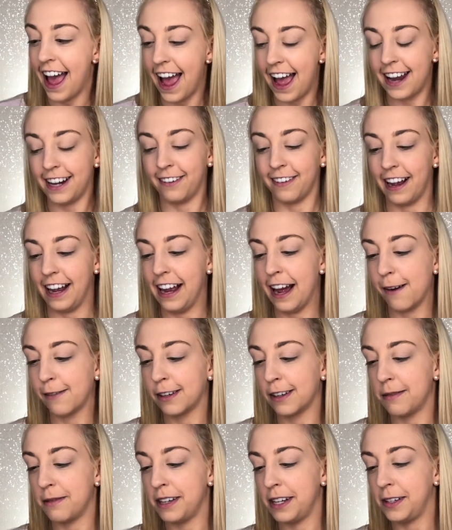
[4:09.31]
Anyway, I'm
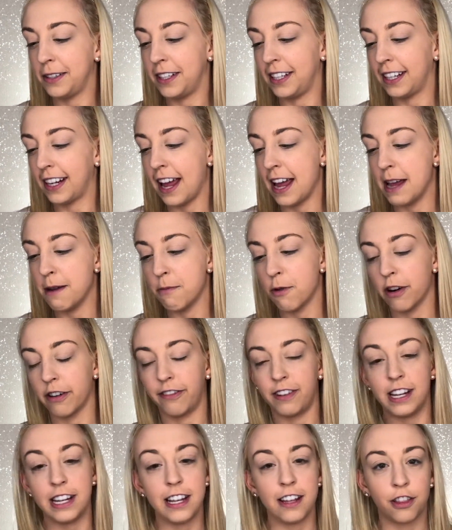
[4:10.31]
going to be using a
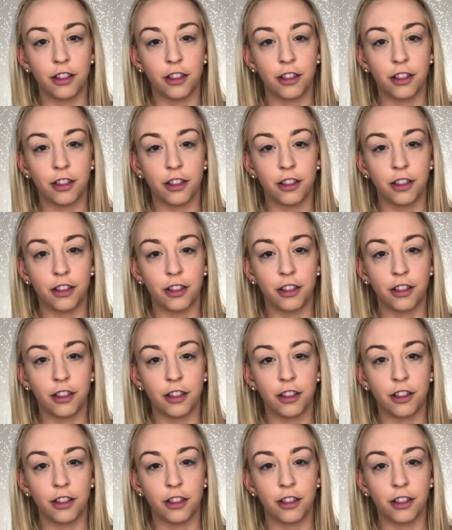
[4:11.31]
Morphe